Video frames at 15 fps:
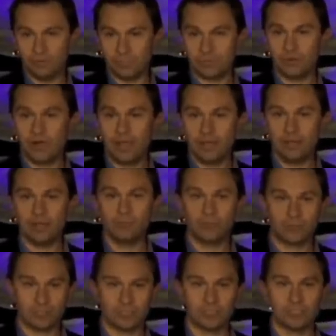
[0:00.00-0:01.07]
So we're ending up with
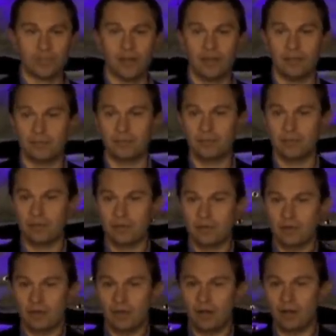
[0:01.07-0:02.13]
a society
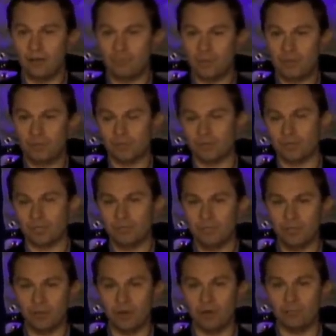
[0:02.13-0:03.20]
of people that are living
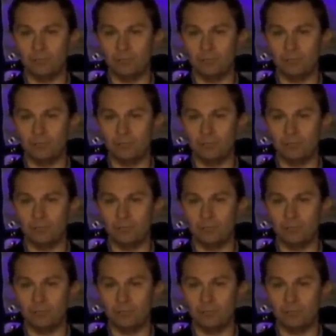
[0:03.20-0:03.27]
long,